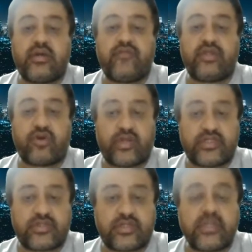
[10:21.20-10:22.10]
with
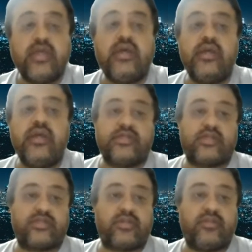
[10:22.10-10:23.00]
honesty is
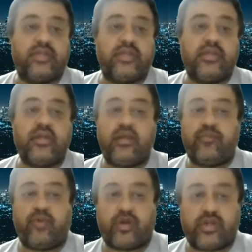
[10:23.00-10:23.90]
extremely
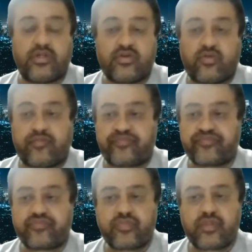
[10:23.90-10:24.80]
important. So
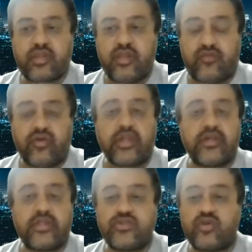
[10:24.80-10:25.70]
if you are
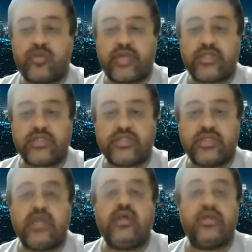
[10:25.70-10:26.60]
increasing your prices,
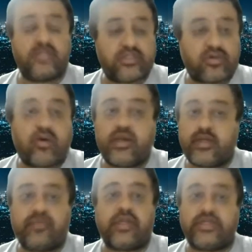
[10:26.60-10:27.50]
just call it
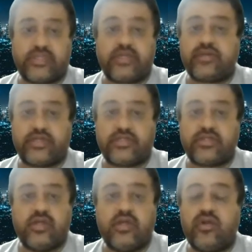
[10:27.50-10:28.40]
a price increase.
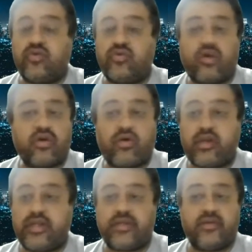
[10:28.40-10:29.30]
Do not call
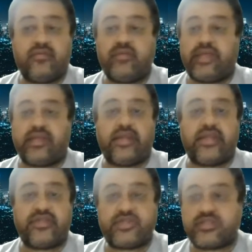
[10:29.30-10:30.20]
it like an
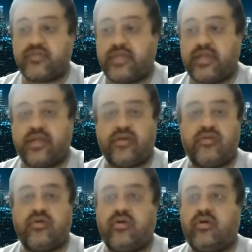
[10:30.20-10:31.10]
adjustment
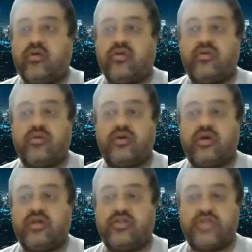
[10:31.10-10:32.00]
or
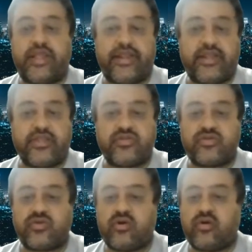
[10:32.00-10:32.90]
a
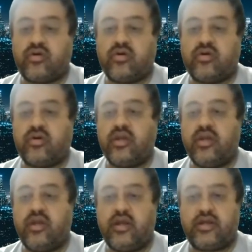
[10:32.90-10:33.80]
change or
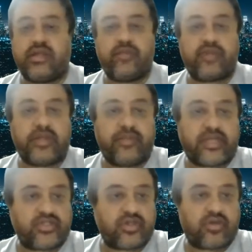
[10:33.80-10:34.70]
a temporary
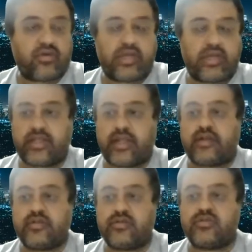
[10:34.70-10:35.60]
measure or like that.
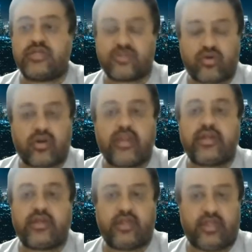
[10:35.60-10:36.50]
So just call it,
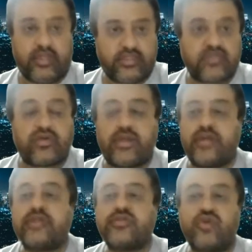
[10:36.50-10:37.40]
it's you are
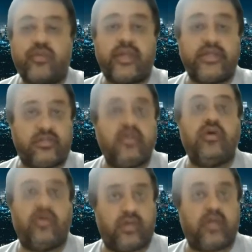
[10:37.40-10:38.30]
increasing your price.
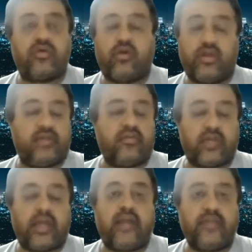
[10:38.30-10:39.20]
Okay, call it.
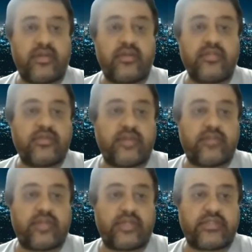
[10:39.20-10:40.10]
Okay, I'm increasing my
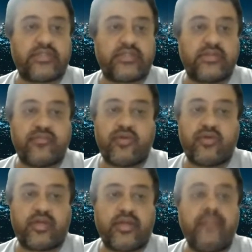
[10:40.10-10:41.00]
prices.
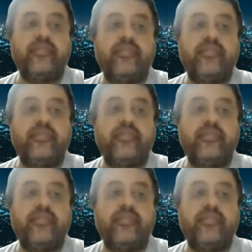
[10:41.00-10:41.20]
Okay.